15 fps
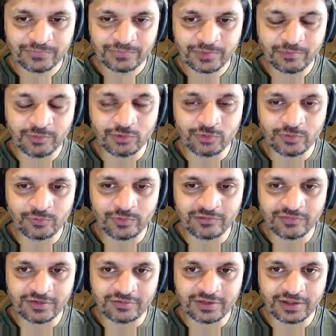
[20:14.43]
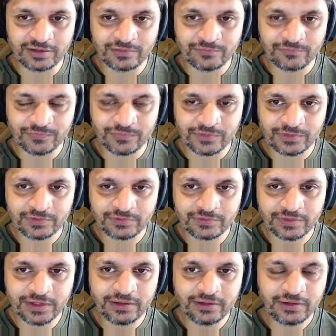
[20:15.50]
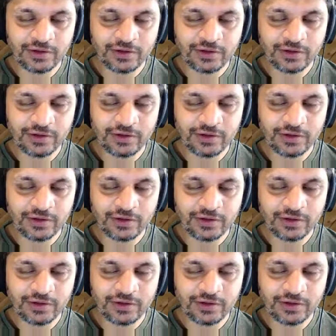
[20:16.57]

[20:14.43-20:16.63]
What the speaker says: I mean to our previous z, right?